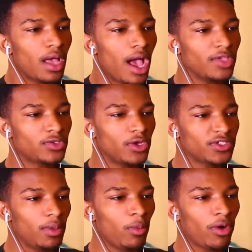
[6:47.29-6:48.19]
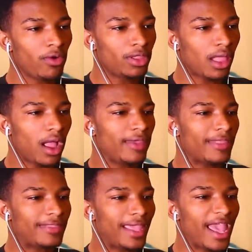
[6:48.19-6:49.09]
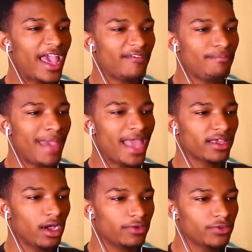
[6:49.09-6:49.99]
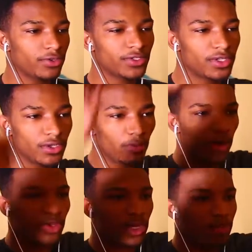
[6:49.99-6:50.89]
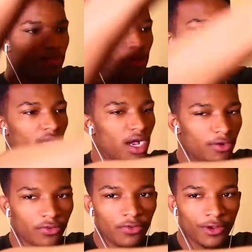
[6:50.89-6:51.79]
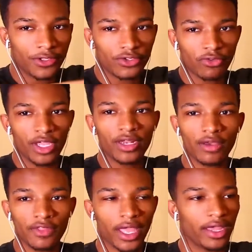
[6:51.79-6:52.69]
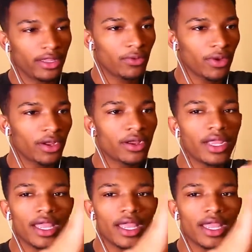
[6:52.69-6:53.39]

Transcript: I saw somewhere online that they have matte covers where you can put a cover on the screen of the Alienware